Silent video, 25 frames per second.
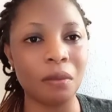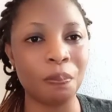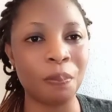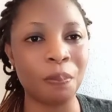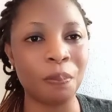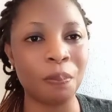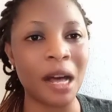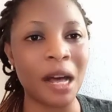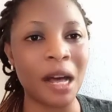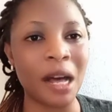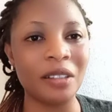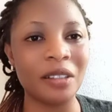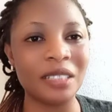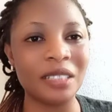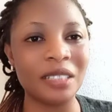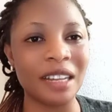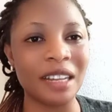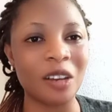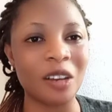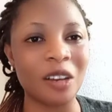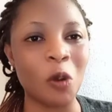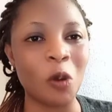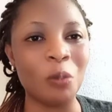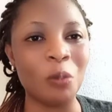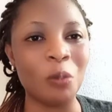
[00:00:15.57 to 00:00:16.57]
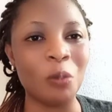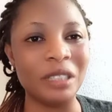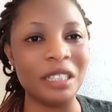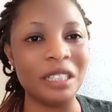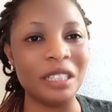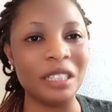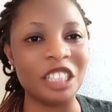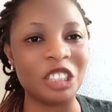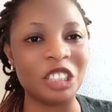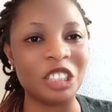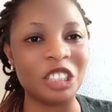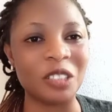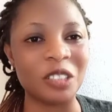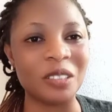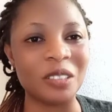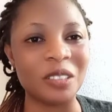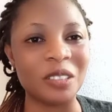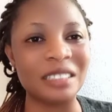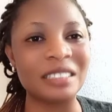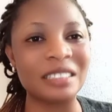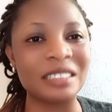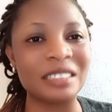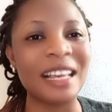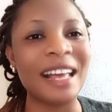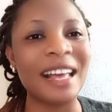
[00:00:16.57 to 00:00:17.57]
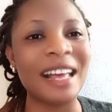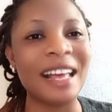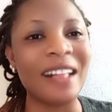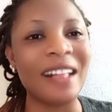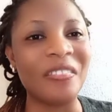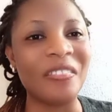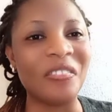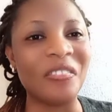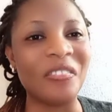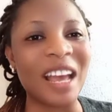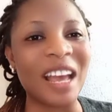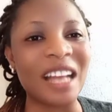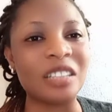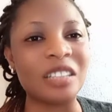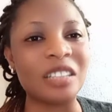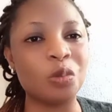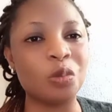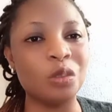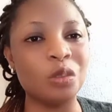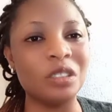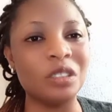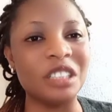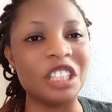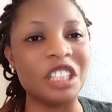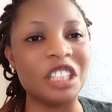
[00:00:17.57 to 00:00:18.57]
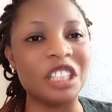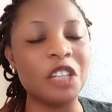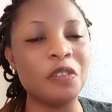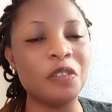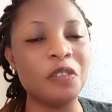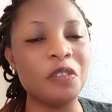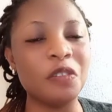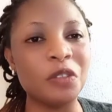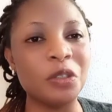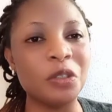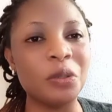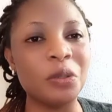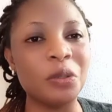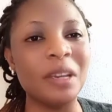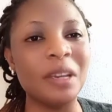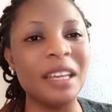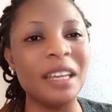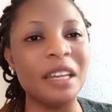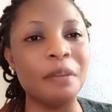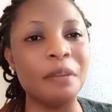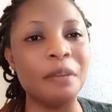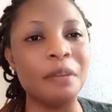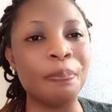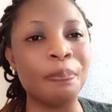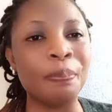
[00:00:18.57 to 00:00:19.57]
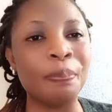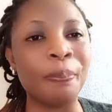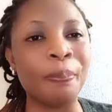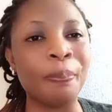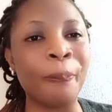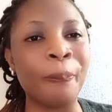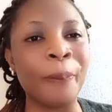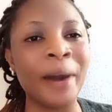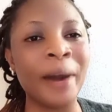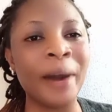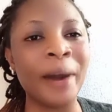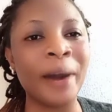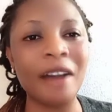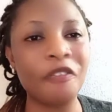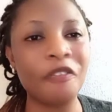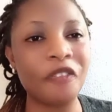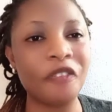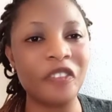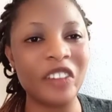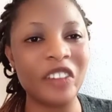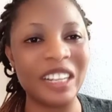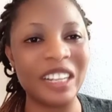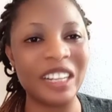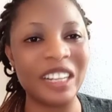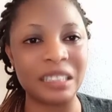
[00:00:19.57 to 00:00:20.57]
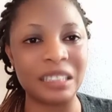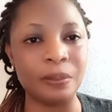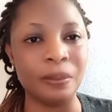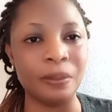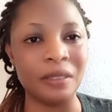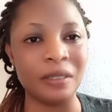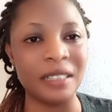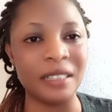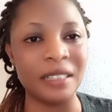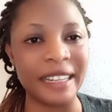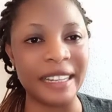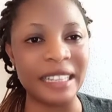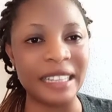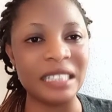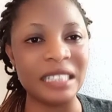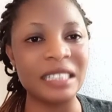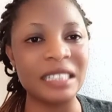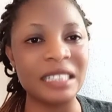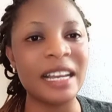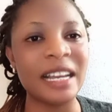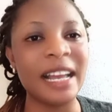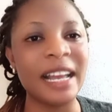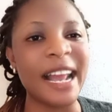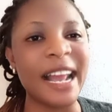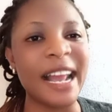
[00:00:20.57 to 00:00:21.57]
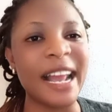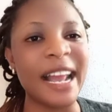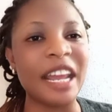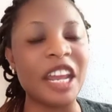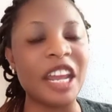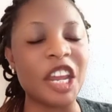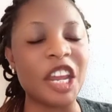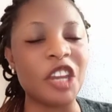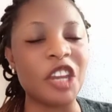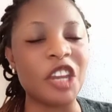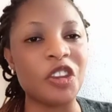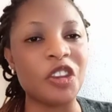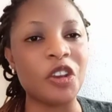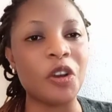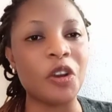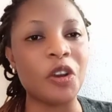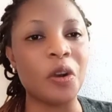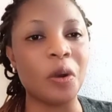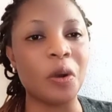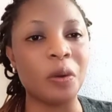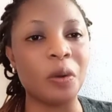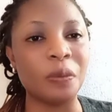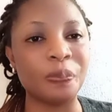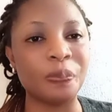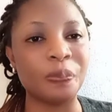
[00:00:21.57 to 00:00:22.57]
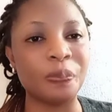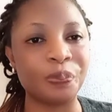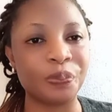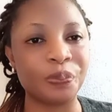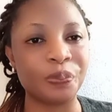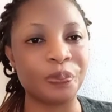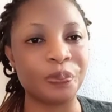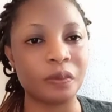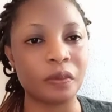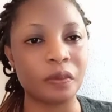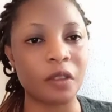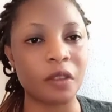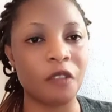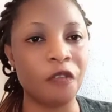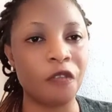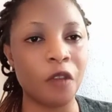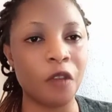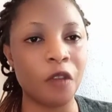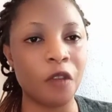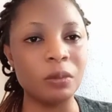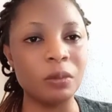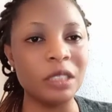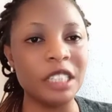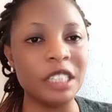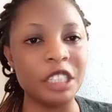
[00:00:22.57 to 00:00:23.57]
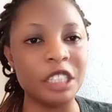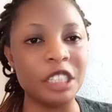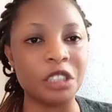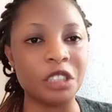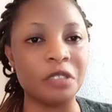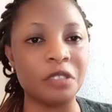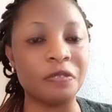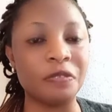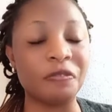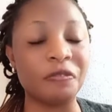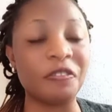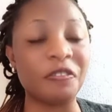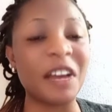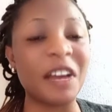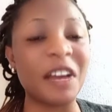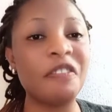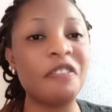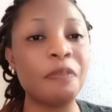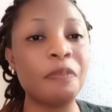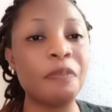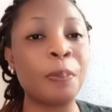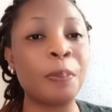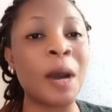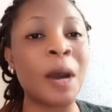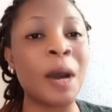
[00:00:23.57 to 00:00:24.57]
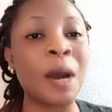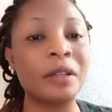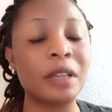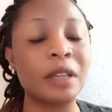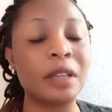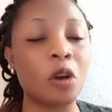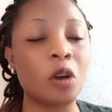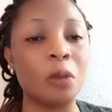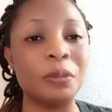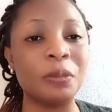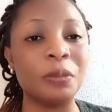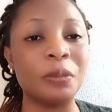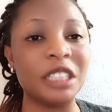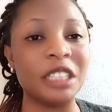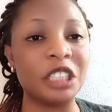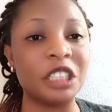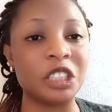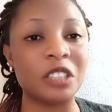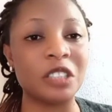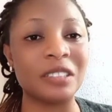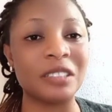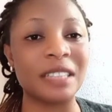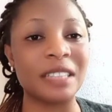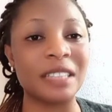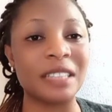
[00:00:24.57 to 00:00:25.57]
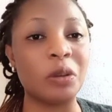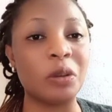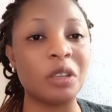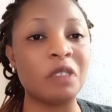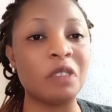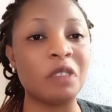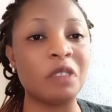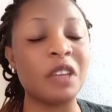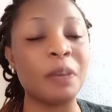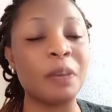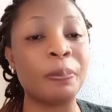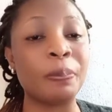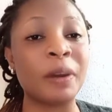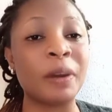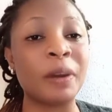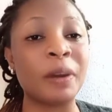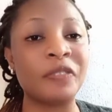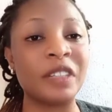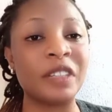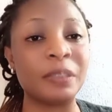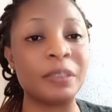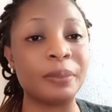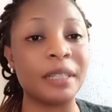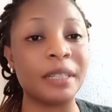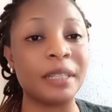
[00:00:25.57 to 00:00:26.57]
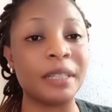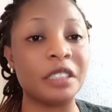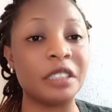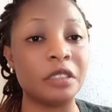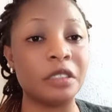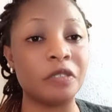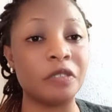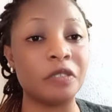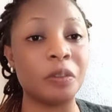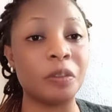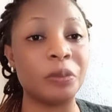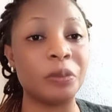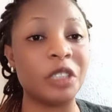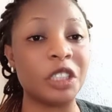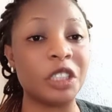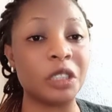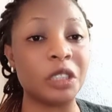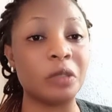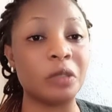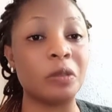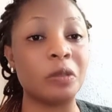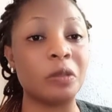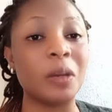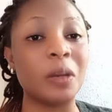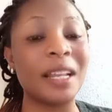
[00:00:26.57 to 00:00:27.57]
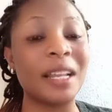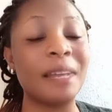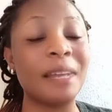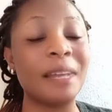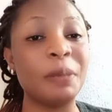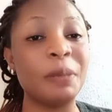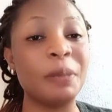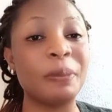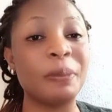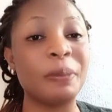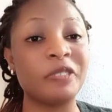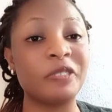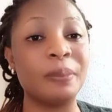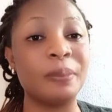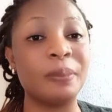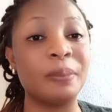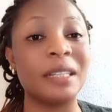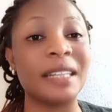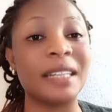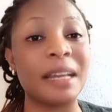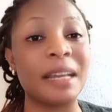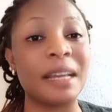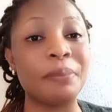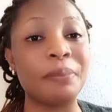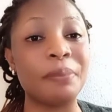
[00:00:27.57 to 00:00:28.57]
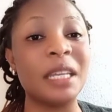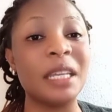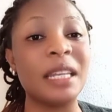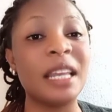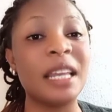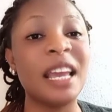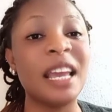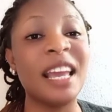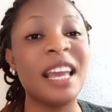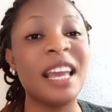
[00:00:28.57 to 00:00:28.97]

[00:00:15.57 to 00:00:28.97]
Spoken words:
powder combinations that will give you a perfect blend in your formulation. 5 powder combinations that will give you a perfect blend in your formulation. When I mean perfect blend, I mean